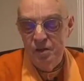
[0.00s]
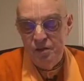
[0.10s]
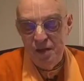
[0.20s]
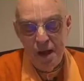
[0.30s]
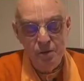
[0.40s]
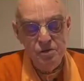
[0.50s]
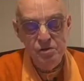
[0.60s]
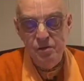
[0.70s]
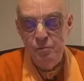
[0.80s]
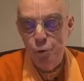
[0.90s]
and
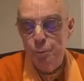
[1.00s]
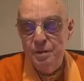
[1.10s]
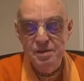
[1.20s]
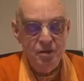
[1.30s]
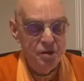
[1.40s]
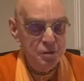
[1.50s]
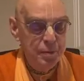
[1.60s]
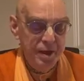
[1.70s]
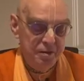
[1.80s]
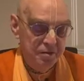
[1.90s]
thousands of rupees are
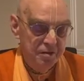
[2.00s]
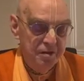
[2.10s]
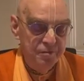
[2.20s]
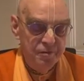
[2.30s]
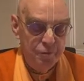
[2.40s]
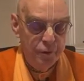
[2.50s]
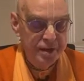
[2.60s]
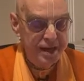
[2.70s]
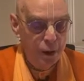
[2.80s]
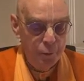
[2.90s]
spent for a
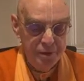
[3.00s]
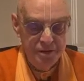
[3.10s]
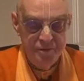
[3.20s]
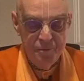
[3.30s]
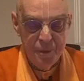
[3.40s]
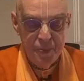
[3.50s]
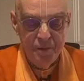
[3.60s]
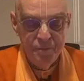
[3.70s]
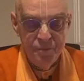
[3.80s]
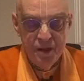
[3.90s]
dowry.
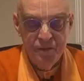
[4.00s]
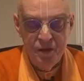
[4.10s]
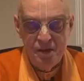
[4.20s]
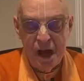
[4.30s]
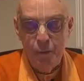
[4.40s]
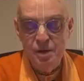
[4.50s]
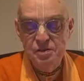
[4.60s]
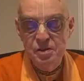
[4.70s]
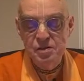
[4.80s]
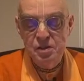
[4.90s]
The dowry
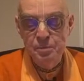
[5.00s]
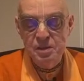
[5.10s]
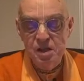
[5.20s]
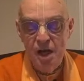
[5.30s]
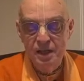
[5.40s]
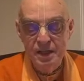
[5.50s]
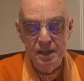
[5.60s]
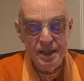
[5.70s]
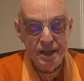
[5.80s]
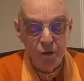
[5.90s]
system is not
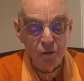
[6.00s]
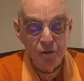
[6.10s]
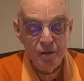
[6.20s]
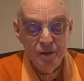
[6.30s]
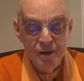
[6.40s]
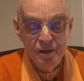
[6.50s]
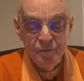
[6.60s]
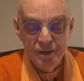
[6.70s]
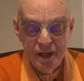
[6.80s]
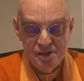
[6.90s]
illegal,
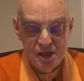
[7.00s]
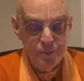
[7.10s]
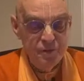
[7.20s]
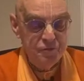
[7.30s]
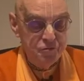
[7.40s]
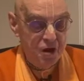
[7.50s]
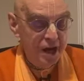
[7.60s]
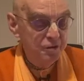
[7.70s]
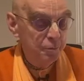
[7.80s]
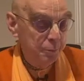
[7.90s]
as some have
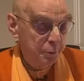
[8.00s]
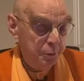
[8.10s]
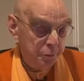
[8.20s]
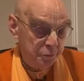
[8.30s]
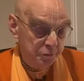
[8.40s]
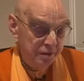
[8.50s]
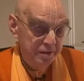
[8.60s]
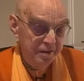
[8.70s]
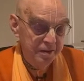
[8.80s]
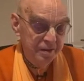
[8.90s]
tried to prove.
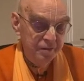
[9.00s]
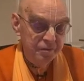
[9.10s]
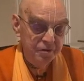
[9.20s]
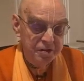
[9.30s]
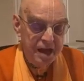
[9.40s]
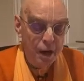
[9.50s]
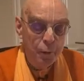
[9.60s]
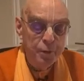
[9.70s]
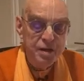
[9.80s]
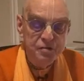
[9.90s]
The
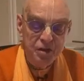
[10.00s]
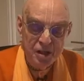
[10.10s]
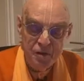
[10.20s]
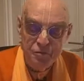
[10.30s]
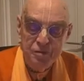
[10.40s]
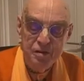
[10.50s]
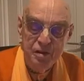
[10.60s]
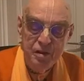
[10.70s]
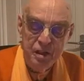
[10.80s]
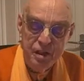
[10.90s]
dowry is a gift
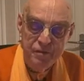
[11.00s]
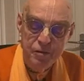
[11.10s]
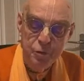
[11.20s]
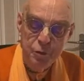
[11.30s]
given